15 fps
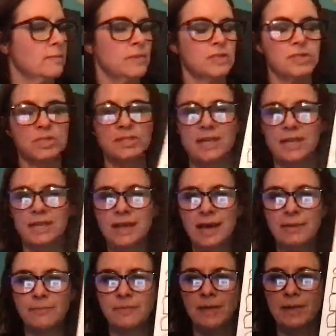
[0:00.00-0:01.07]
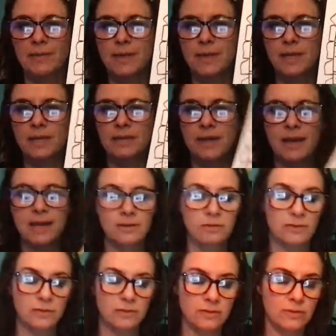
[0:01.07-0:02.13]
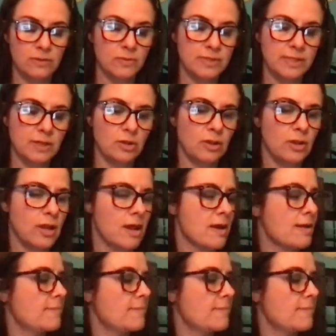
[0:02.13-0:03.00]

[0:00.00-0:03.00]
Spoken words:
but just like that. And then in those little